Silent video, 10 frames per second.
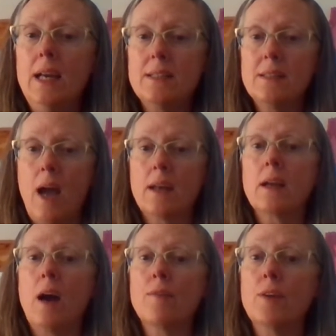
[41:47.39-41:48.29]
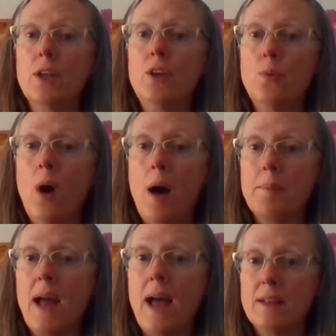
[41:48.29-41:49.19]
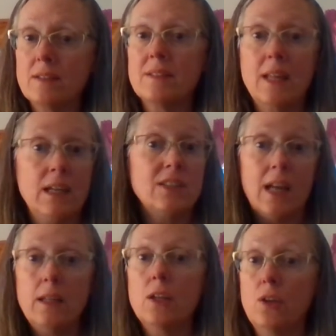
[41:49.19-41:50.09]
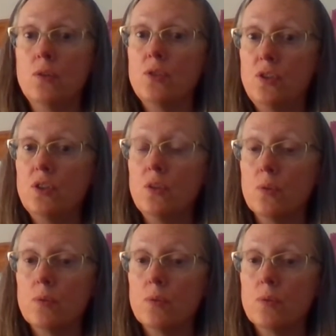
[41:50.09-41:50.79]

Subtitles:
It's not covering you up as they're telling you to do.